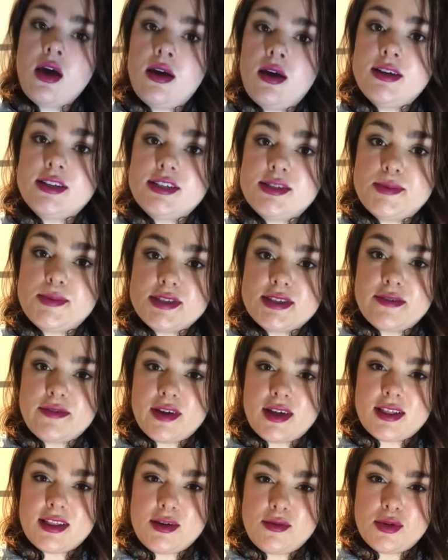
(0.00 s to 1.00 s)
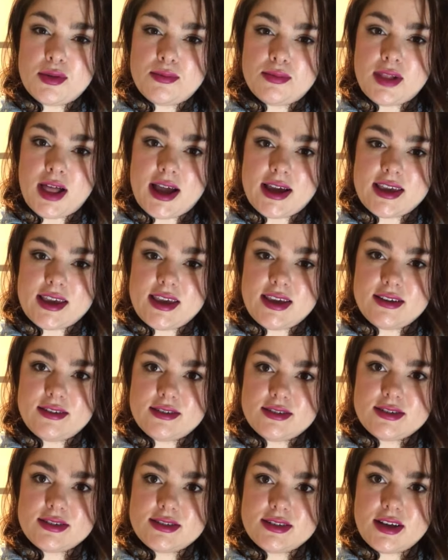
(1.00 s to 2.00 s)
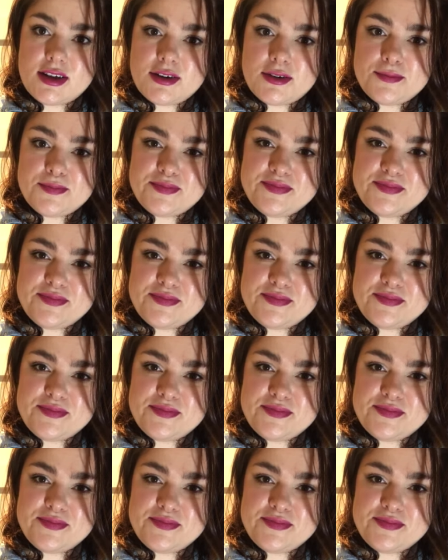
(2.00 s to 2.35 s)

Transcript: specifically with black heels. So